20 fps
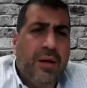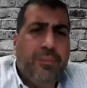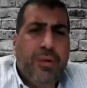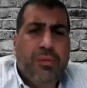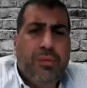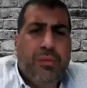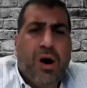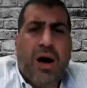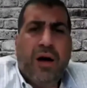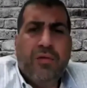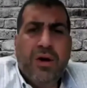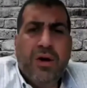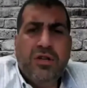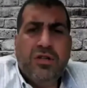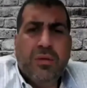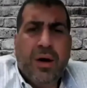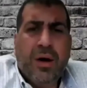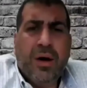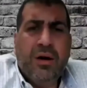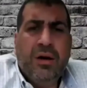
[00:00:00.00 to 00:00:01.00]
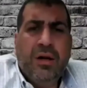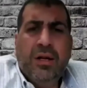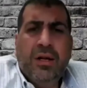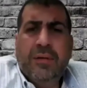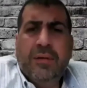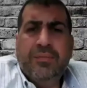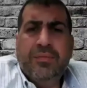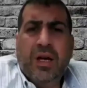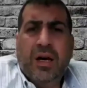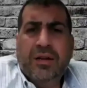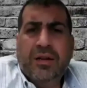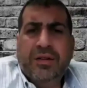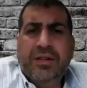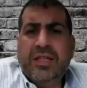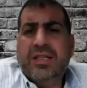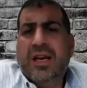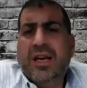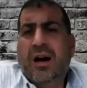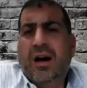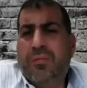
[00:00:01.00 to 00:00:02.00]
people are outraged about, the
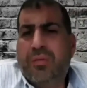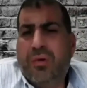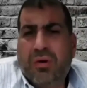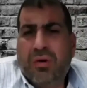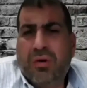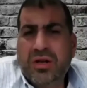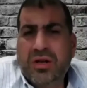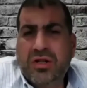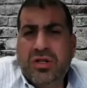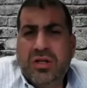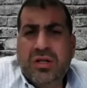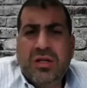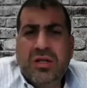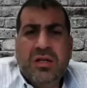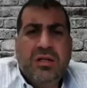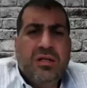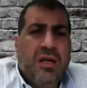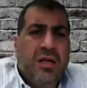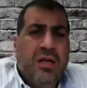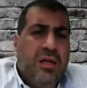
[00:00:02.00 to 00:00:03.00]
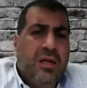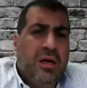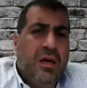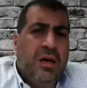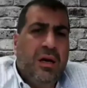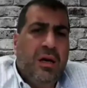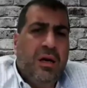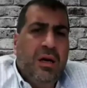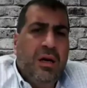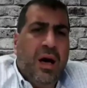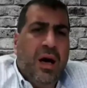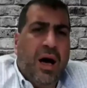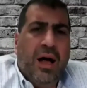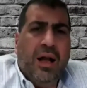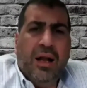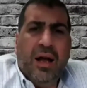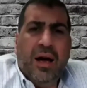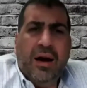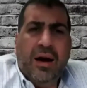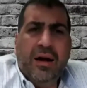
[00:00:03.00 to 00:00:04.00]
discount brokerages and the
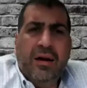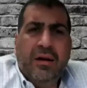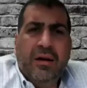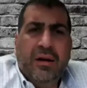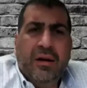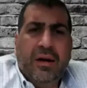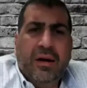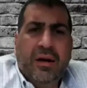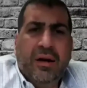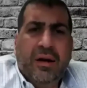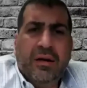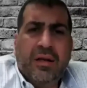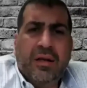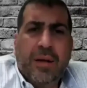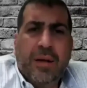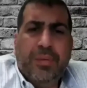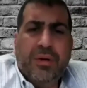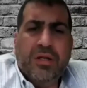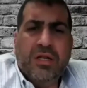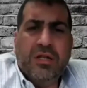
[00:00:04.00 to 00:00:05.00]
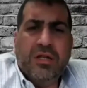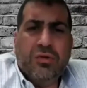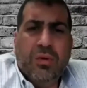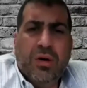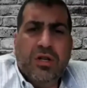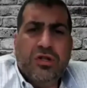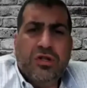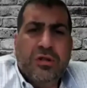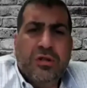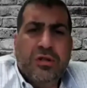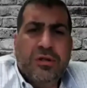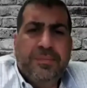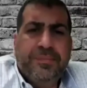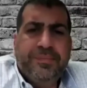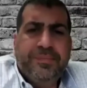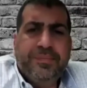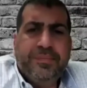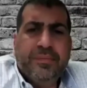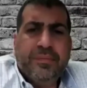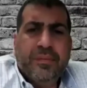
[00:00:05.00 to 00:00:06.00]
online type of situations.
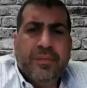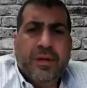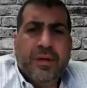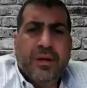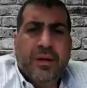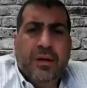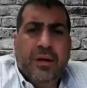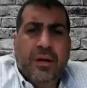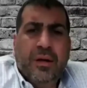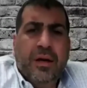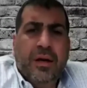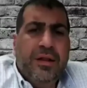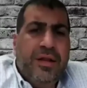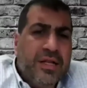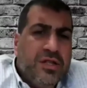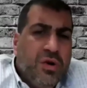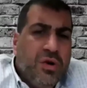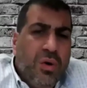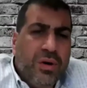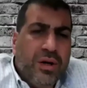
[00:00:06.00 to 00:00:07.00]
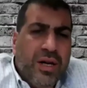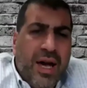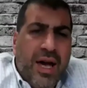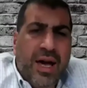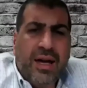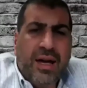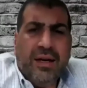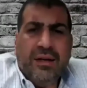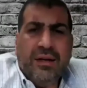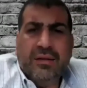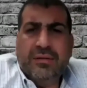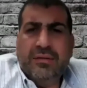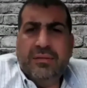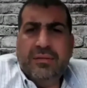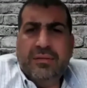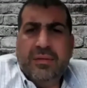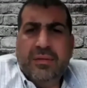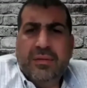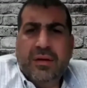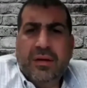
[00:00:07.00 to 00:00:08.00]
That's okay.
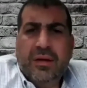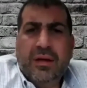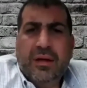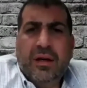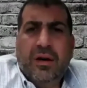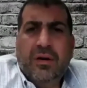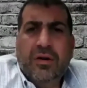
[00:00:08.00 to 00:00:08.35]
You know,